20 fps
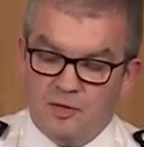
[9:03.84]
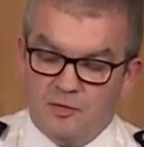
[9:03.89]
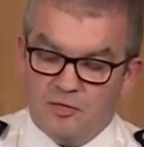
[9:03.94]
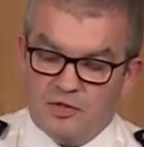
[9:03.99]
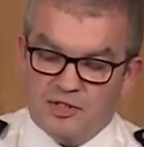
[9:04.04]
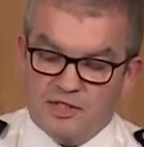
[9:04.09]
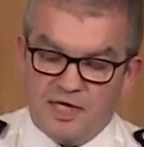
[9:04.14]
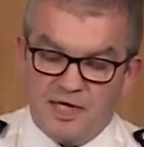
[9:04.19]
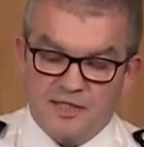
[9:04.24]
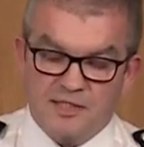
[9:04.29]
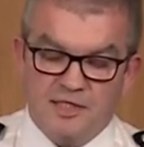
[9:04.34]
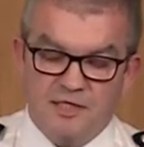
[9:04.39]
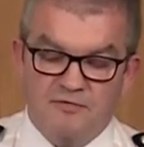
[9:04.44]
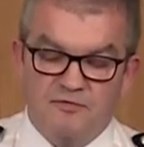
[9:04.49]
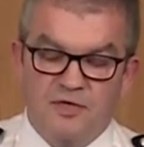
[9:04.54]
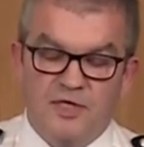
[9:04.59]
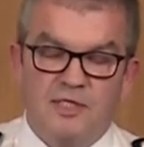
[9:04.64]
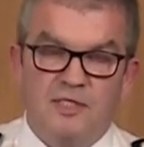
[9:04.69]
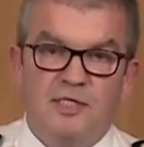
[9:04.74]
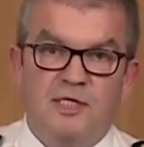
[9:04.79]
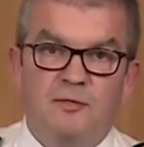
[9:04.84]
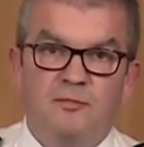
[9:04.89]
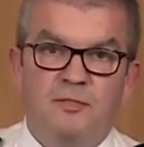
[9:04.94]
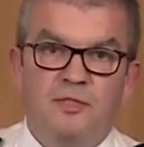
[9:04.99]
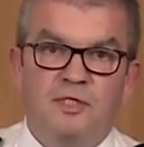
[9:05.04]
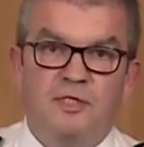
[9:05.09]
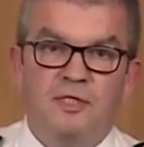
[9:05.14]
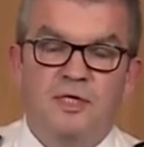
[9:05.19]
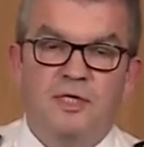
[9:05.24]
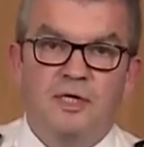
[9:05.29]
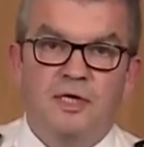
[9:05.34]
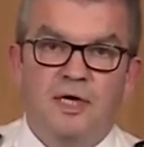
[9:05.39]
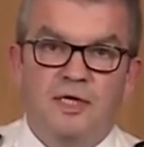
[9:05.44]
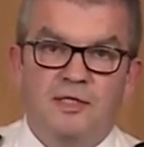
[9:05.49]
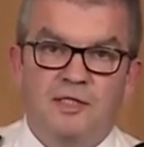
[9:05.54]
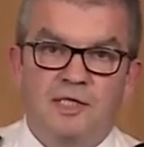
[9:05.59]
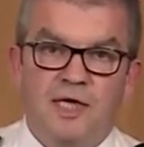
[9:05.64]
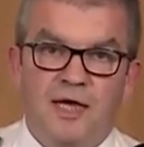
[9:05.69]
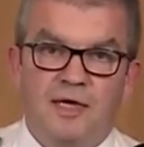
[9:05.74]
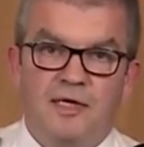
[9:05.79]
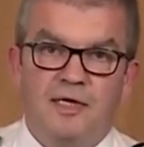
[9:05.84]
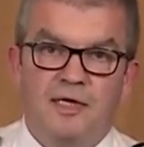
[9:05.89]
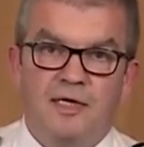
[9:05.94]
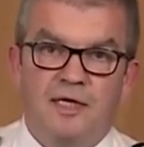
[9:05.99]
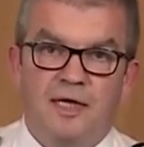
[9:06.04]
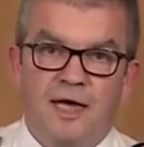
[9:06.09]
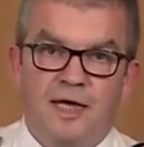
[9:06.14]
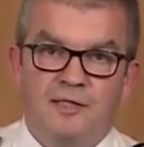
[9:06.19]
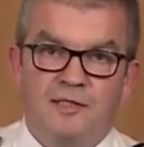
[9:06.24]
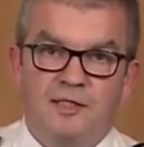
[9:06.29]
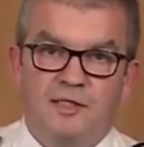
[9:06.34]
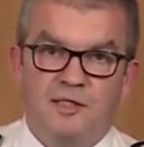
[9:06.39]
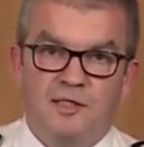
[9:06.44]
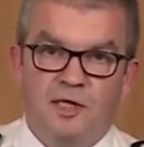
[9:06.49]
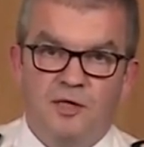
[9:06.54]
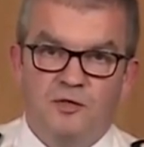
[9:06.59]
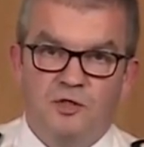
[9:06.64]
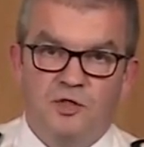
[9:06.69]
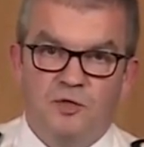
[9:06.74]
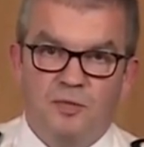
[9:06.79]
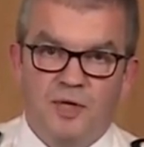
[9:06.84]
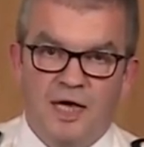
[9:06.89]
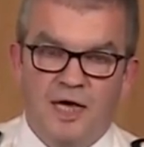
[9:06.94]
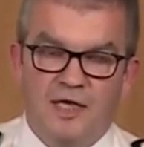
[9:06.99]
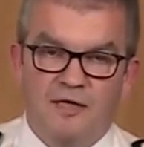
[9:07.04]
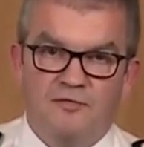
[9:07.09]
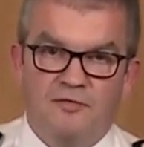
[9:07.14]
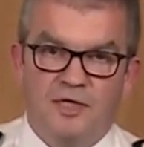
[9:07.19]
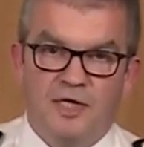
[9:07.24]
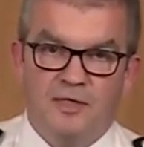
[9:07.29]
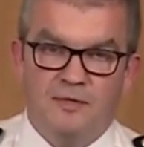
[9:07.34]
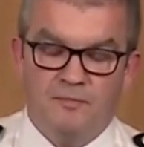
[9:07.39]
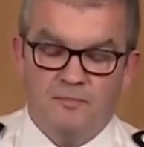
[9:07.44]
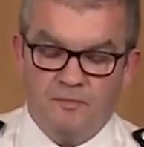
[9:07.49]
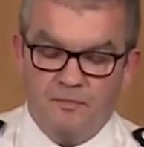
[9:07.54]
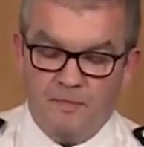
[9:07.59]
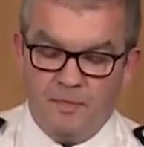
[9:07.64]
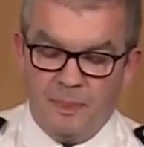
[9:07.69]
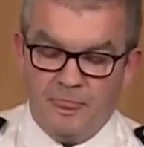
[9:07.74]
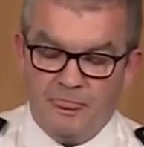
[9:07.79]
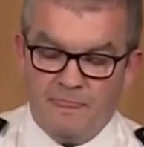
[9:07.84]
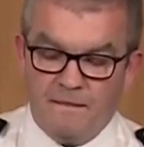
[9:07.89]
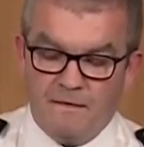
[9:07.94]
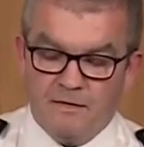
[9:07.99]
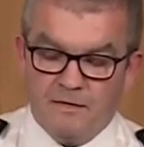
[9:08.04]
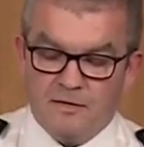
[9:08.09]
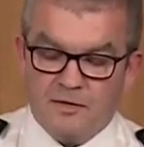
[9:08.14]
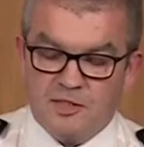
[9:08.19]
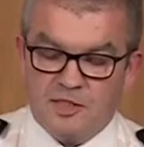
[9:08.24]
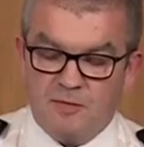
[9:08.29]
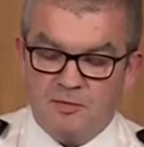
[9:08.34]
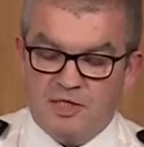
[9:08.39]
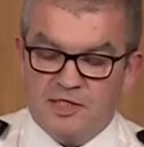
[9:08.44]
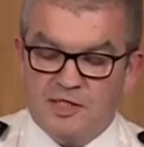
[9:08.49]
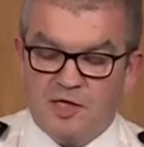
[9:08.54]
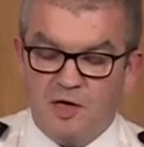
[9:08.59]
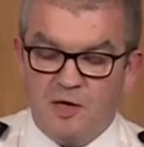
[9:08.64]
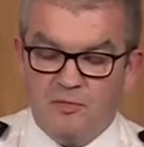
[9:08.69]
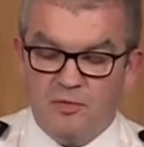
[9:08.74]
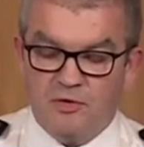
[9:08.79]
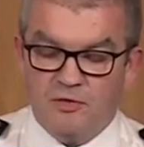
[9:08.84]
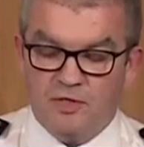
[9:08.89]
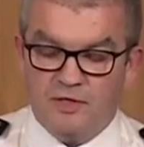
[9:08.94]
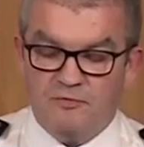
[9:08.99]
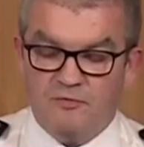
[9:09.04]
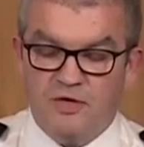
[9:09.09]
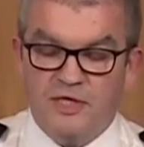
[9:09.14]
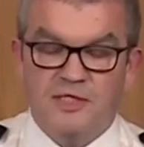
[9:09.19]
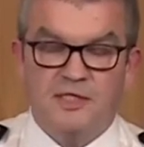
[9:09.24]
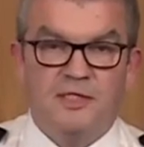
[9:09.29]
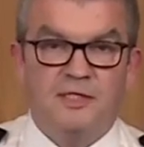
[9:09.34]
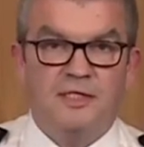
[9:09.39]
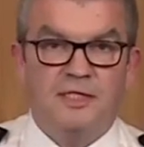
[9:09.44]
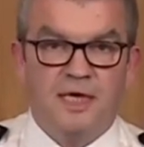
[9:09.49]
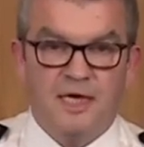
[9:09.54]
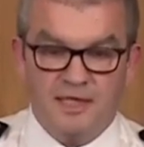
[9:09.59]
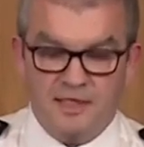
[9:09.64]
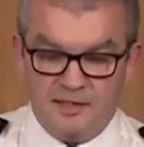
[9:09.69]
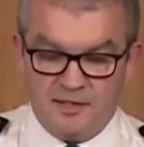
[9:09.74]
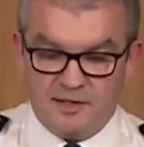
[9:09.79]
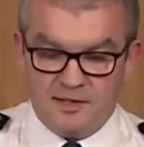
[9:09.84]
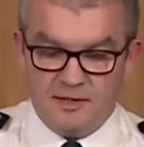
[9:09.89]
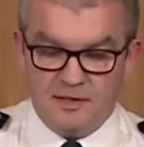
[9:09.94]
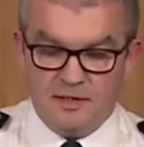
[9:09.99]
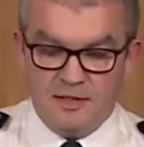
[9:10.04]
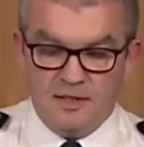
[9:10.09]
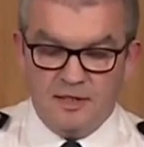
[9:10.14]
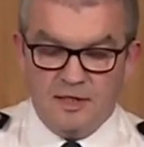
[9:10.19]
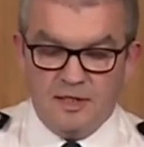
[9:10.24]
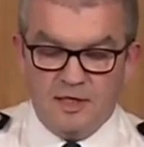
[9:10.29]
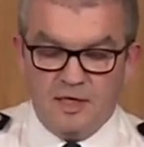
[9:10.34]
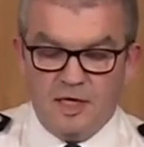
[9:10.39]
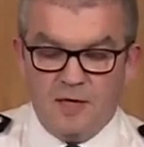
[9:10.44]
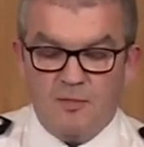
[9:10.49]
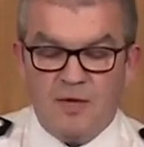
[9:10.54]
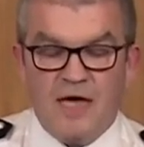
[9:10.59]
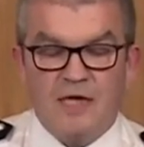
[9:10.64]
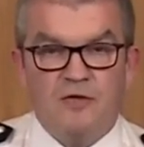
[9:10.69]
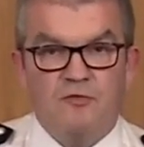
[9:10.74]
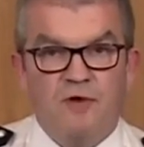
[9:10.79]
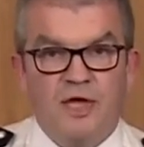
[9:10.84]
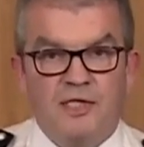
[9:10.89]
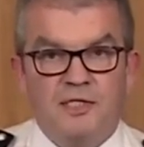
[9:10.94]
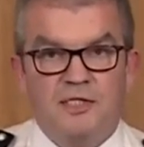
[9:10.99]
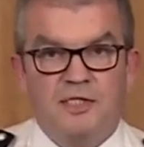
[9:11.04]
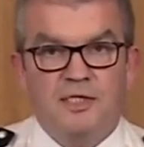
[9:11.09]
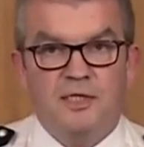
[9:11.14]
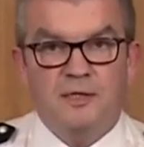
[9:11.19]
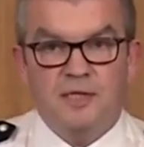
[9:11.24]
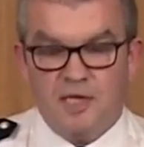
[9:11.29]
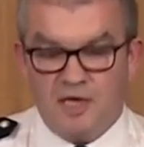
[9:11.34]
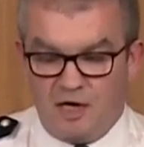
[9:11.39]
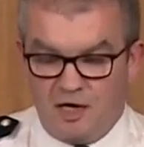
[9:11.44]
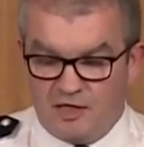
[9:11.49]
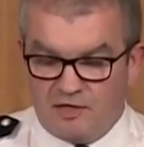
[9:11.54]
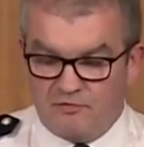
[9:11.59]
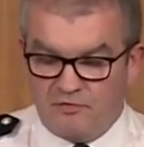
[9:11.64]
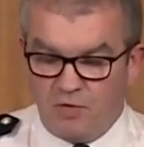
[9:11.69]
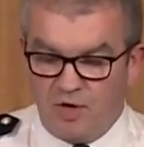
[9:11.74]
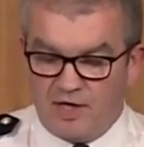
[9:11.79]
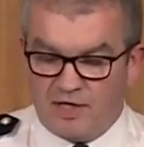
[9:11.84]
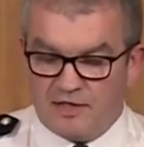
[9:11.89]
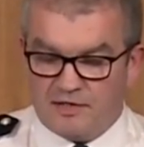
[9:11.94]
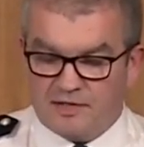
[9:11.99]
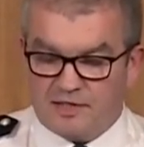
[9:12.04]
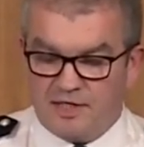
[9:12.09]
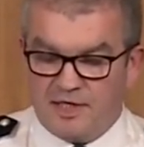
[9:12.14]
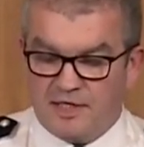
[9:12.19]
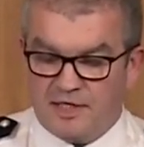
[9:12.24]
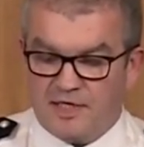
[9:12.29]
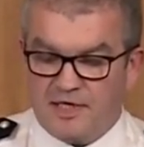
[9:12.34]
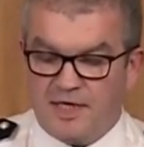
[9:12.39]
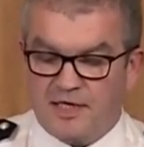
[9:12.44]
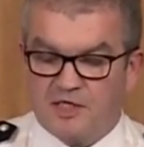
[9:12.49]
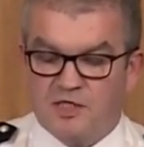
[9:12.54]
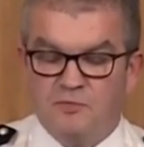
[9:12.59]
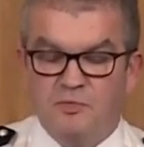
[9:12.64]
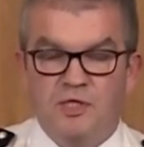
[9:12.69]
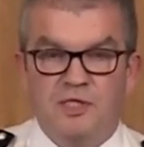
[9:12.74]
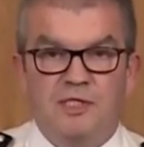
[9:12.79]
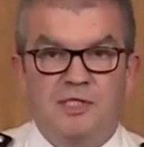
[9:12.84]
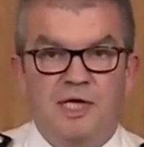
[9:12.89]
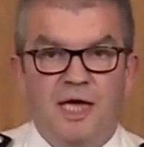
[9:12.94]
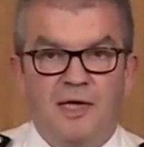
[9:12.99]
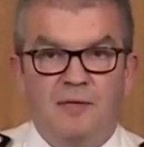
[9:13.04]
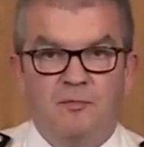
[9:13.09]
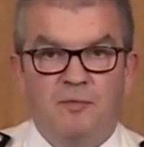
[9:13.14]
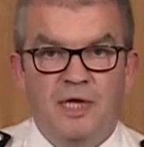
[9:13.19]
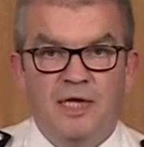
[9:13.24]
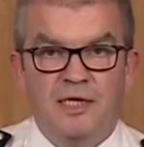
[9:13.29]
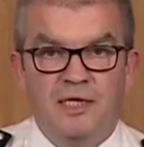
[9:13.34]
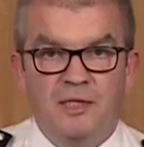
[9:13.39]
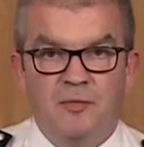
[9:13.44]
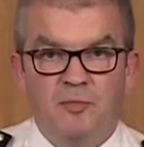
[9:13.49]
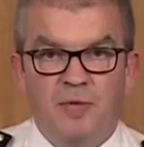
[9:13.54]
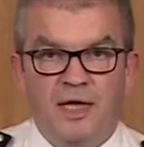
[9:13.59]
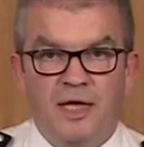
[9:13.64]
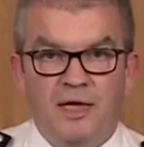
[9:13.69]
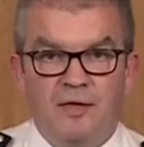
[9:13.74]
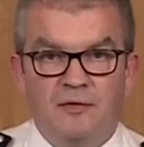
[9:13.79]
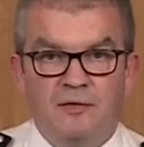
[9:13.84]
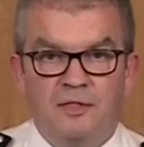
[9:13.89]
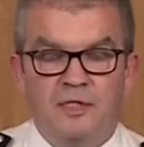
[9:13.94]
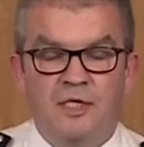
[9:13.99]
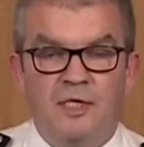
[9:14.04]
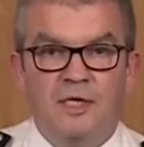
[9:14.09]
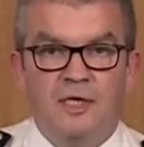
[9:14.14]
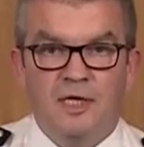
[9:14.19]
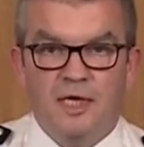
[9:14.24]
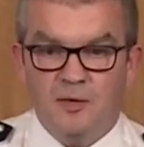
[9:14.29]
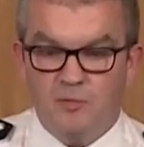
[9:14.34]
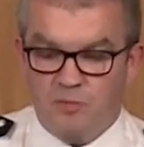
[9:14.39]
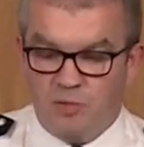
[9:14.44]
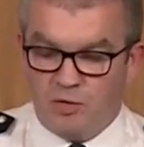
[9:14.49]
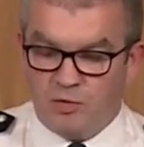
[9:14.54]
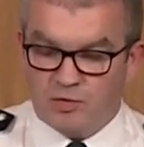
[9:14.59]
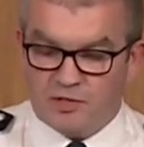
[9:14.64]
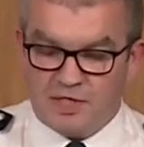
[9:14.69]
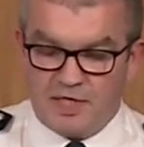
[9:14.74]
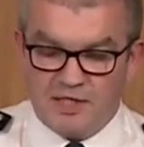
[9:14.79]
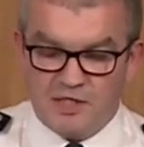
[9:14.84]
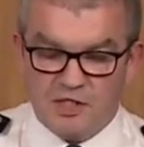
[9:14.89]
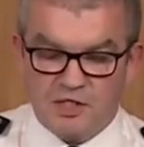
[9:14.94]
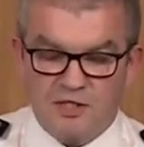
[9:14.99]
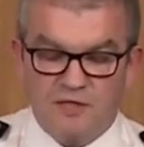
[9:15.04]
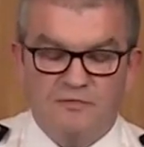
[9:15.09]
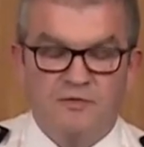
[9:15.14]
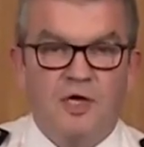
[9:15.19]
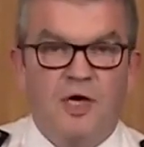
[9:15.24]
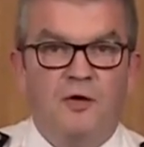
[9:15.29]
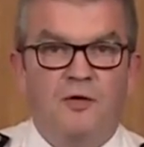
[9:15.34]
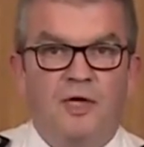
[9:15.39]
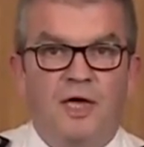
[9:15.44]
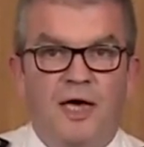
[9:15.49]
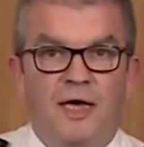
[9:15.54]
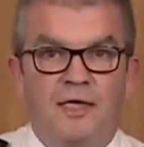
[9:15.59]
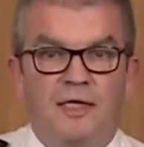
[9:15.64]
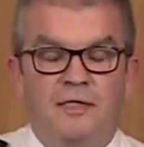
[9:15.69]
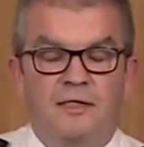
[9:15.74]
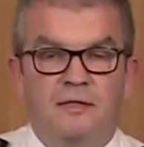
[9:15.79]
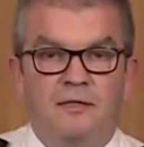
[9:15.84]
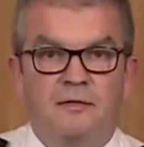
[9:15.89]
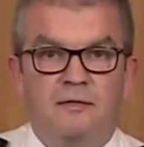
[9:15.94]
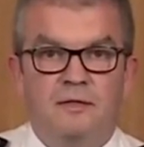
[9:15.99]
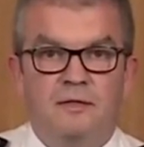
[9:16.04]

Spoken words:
protecting victims, and tackling antisocial behaviour. Some example in recent days, a man arrested in the Isle of Wight in connection with a £10 million importation of cocaine.